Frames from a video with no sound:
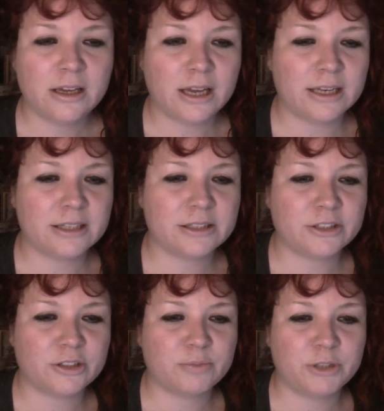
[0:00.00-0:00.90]
it's
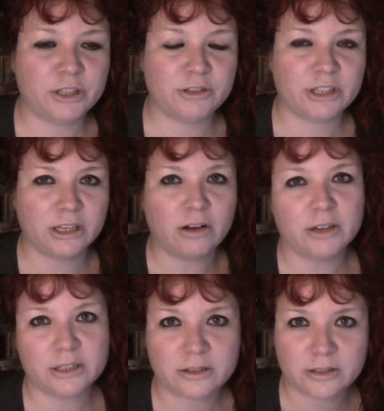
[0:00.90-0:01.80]
just producing the
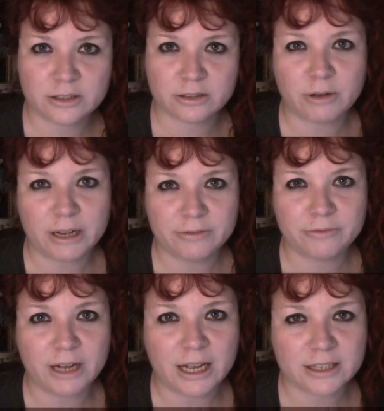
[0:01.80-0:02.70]
oils quite
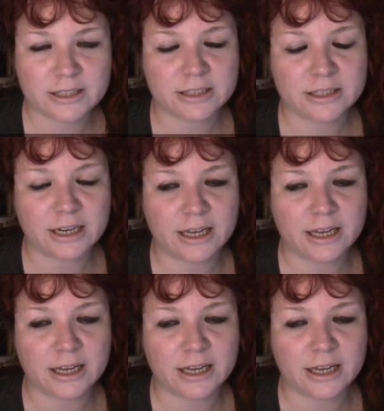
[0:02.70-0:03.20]
fast,